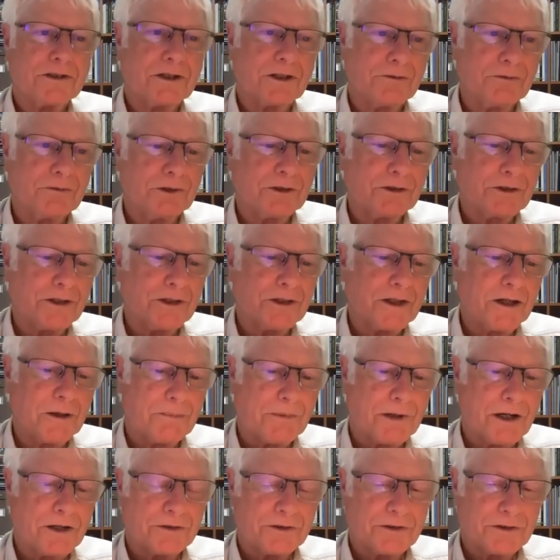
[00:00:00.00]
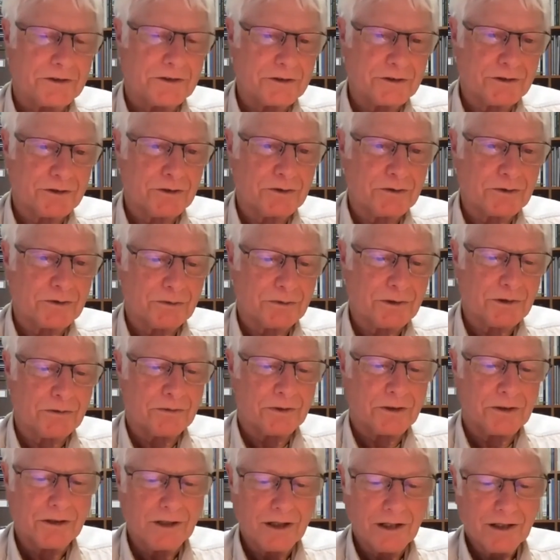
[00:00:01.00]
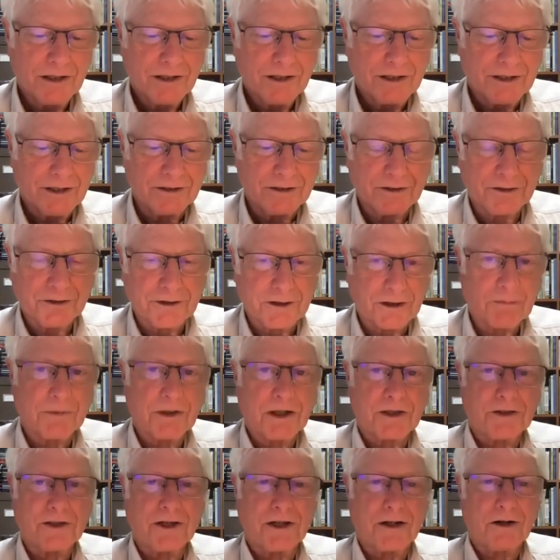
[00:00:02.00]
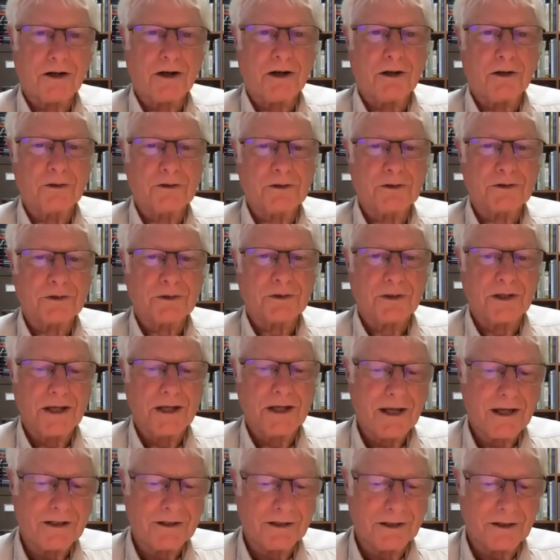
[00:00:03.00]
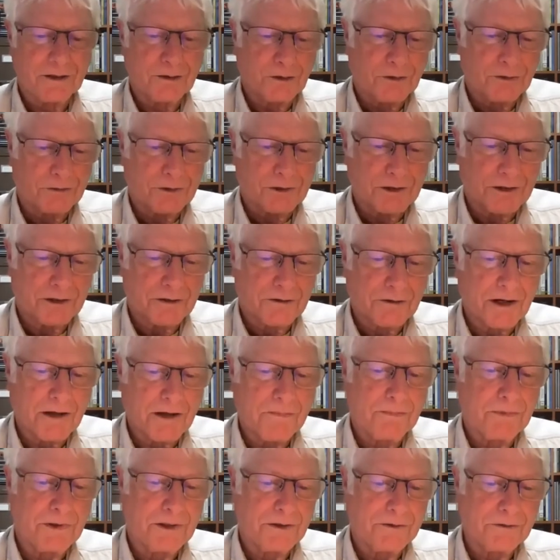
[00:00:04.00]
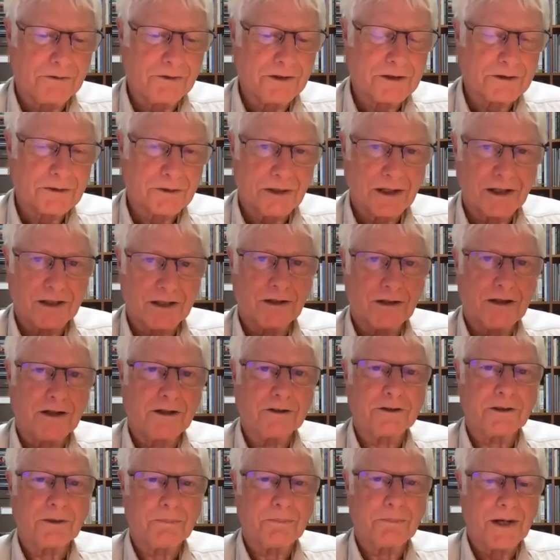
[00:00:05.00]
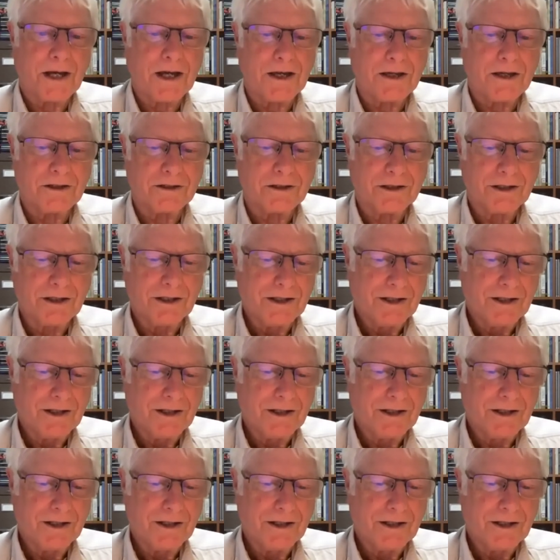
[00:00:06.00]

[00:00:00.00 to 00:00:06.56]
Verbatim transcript: And if you think about the Deschutes River and you think about that alder tree hanging over a great big fish right along the bank,